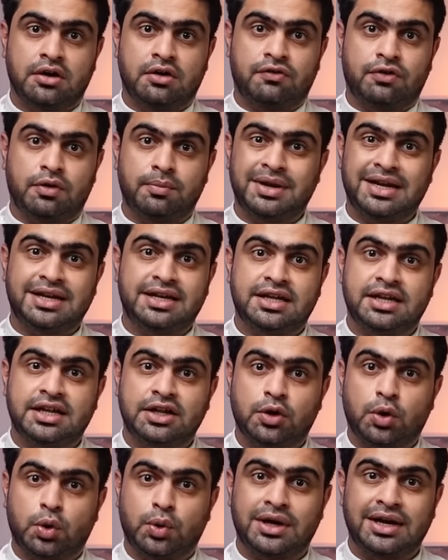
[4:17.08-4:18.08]
for
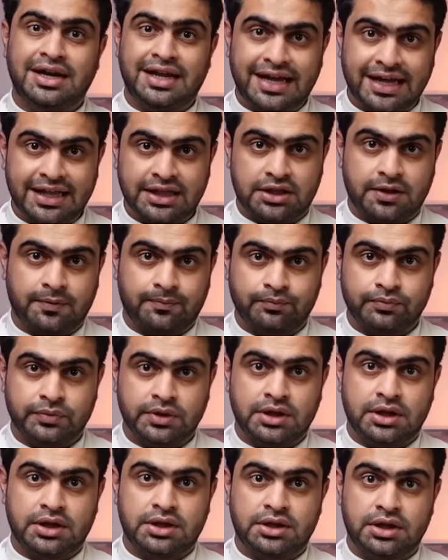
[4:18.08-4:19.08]
maintaining oral health.
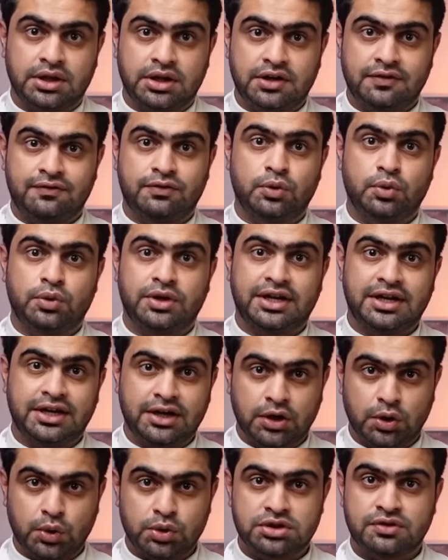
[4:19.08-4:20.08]
The review
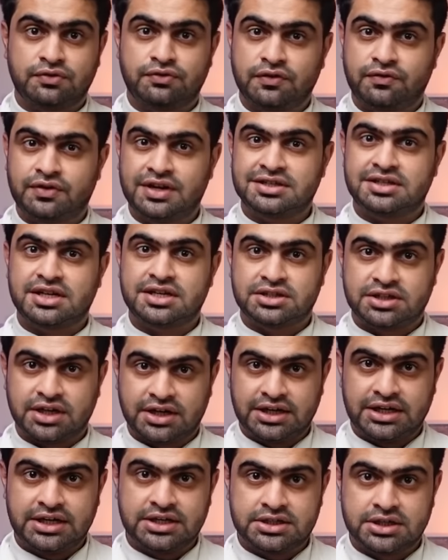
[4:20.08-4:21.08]
includes fifty-six
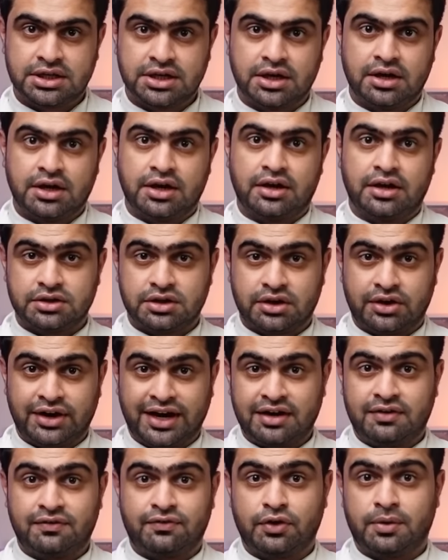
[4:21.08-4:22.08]
studies
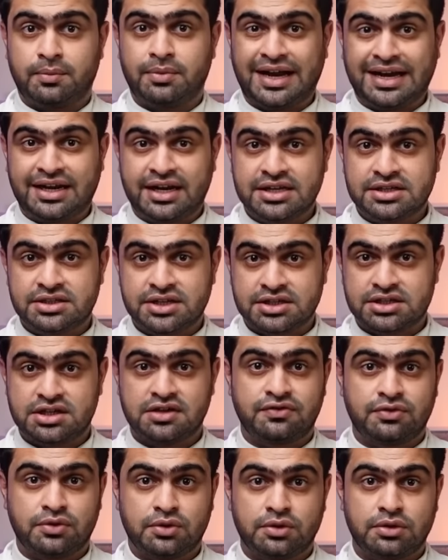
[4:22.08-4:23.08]
right from nineteen
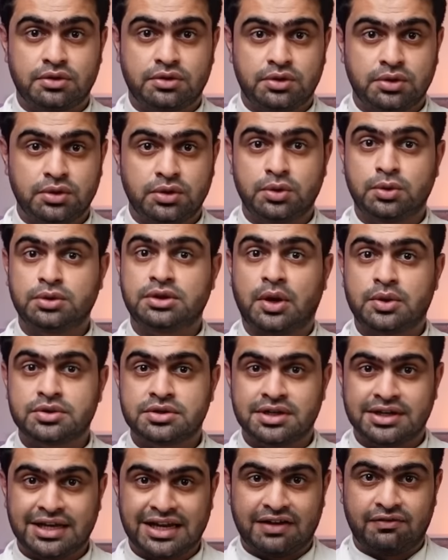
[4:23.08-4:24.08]
sixty-four to two
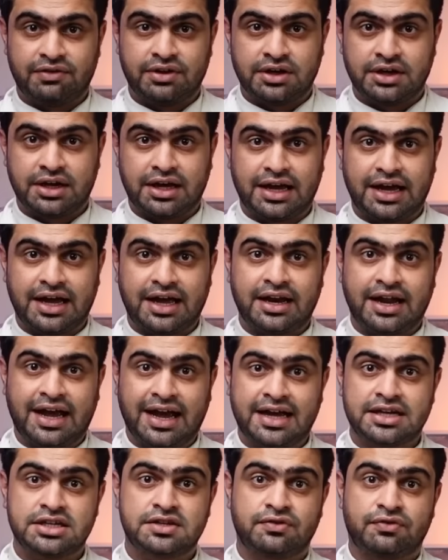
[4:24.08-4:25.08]
thousand eleven and
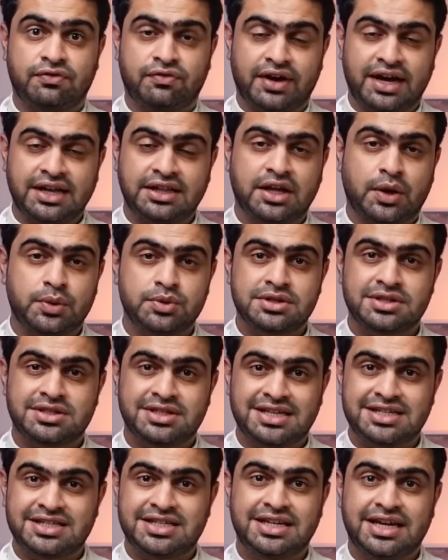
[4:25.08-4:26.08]
has five thousand
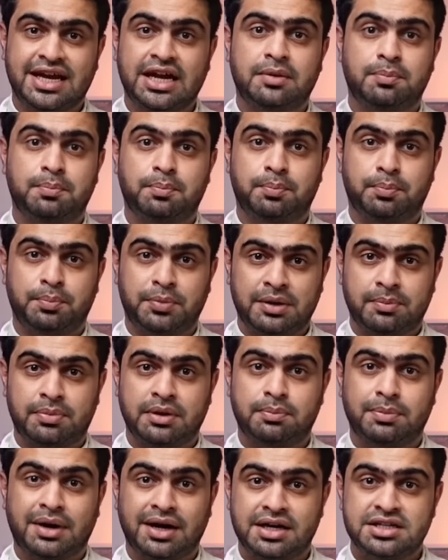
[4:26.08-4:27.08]
sixty-eight
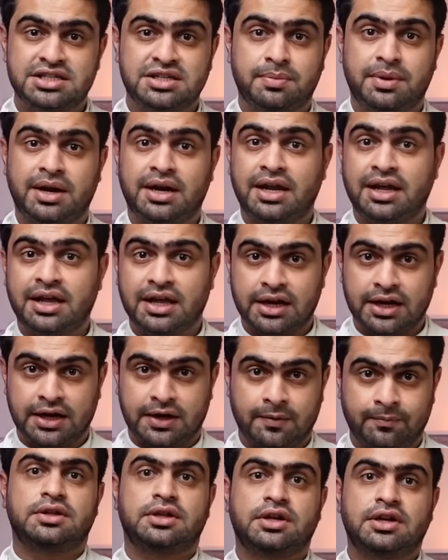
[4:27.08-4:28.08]
people participating in it.
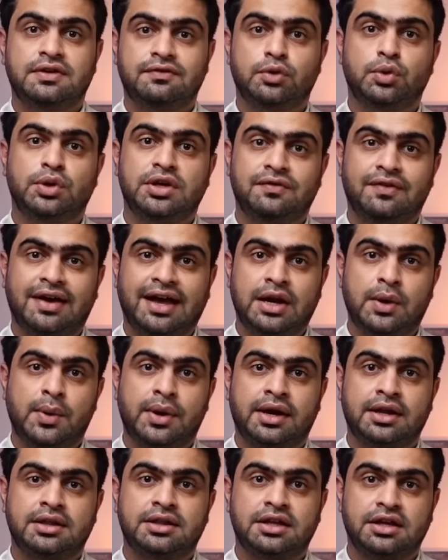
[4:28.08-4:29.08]
The review
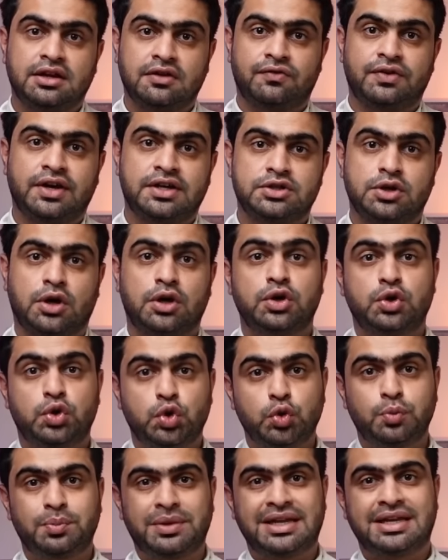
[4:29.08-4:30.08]
evaluated the effects on
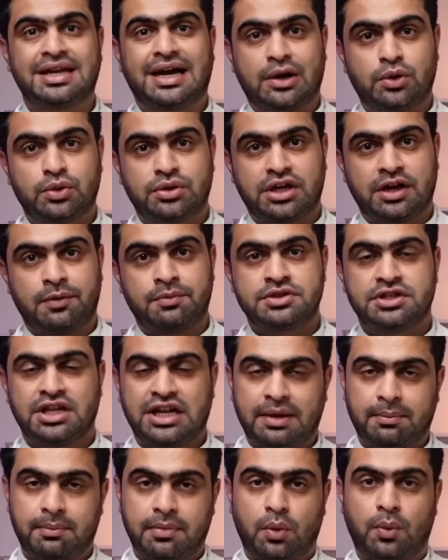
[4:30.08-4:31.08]
two main outcomes, the
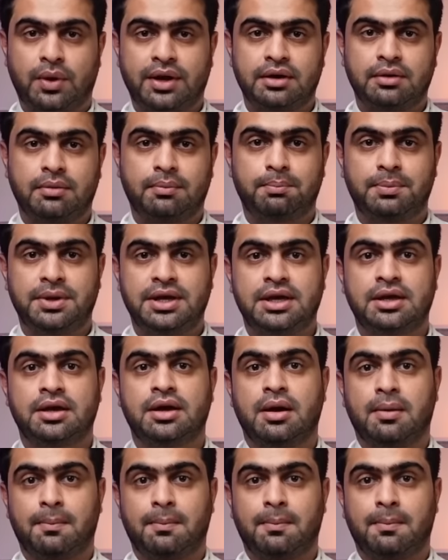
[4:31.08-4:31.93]
number one being